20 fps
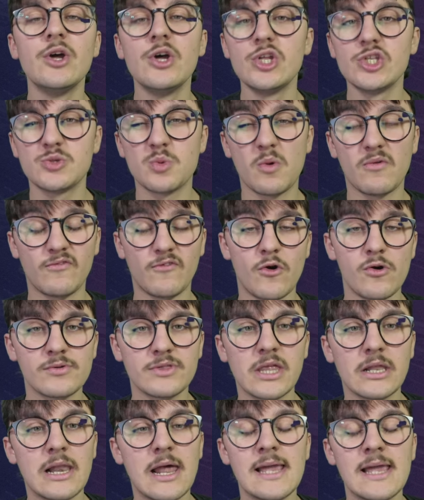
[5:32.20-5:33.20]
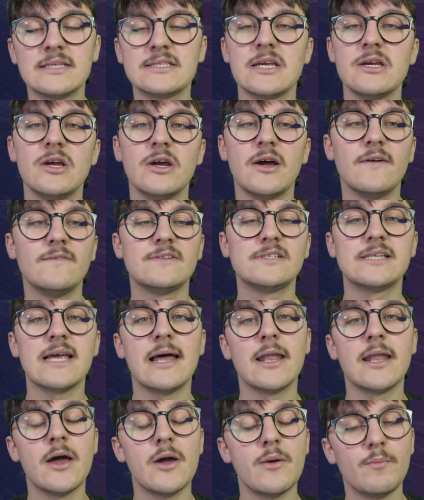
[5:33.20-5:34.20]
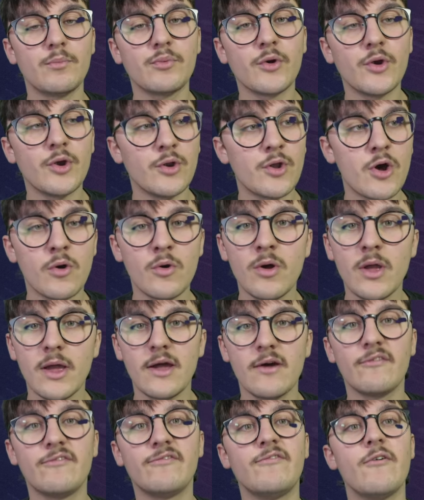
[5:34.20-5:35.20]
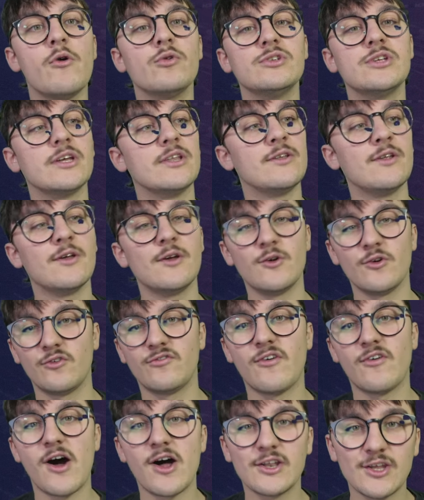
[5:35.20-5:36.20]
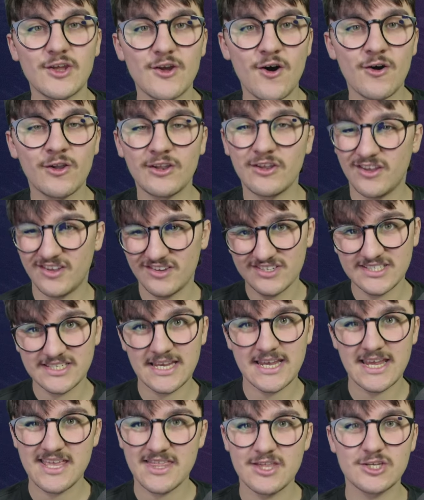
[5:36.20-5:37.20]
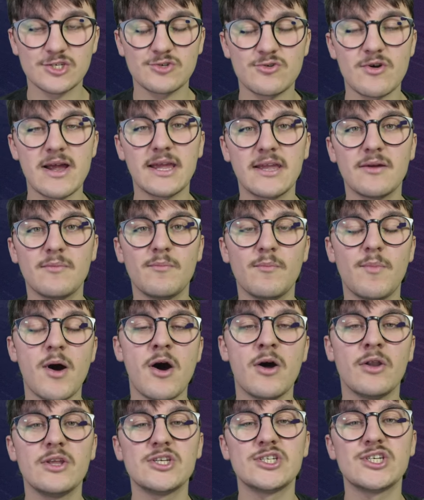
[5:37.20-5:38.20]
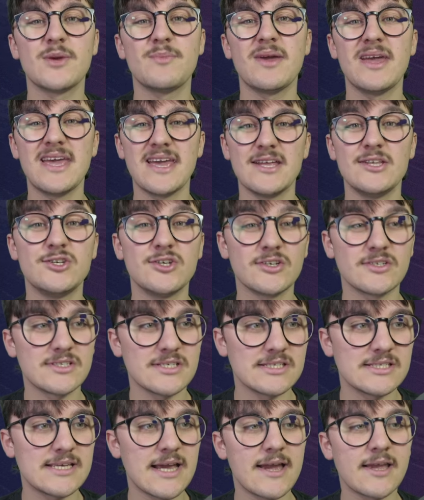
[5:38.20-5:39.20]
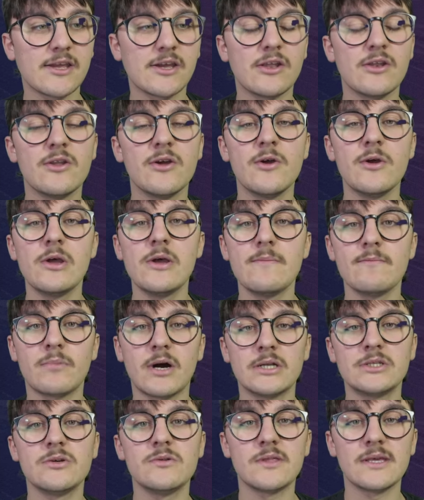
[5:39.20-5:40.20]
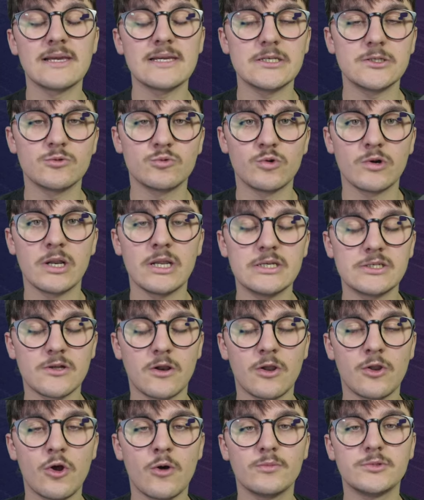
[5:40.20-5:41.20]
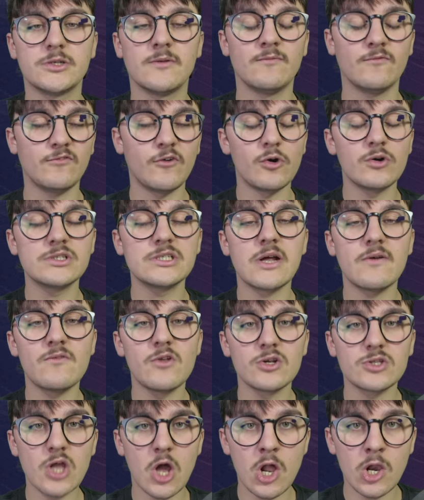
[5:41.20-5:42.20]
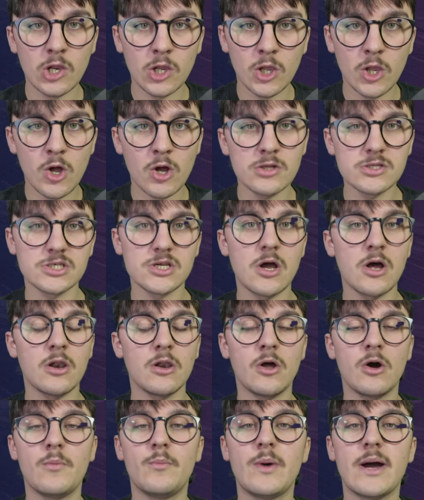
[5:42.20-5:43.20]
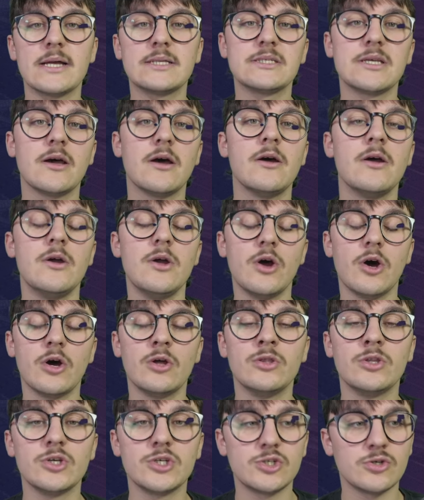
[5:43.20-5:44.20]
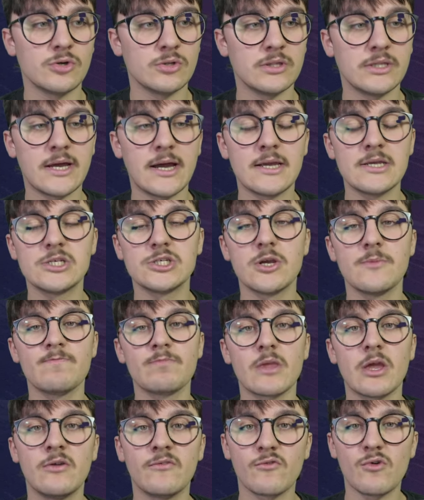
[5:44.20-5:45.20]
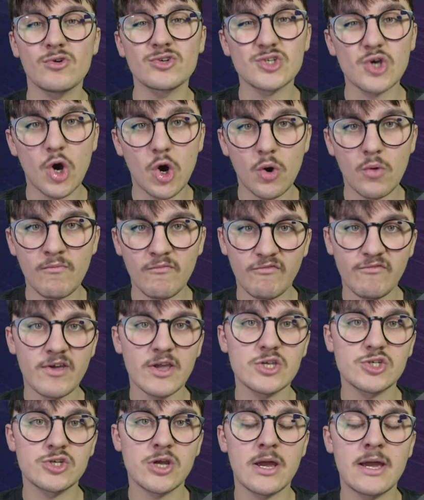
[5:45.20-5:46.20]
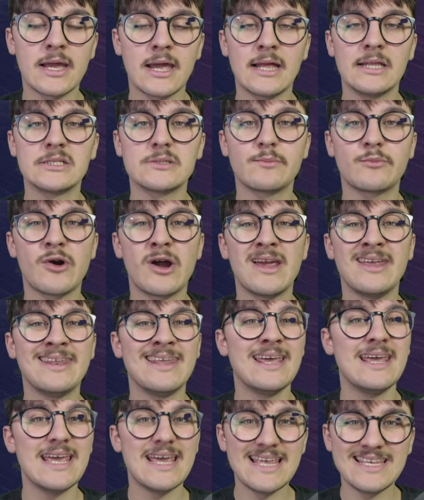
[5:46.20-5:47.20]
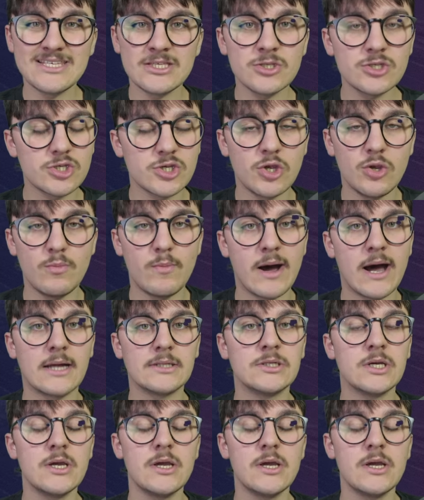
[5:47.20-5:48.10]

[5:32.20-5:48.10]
to afford the likes of Salah, Bruno, Foden, Gvardiol, and you'll see the striking partnership in just a second. But I do think he's a really solid option. Forest have looked a lot better under Sean Dyche, and of course a home fixture against Brighton isn't too bad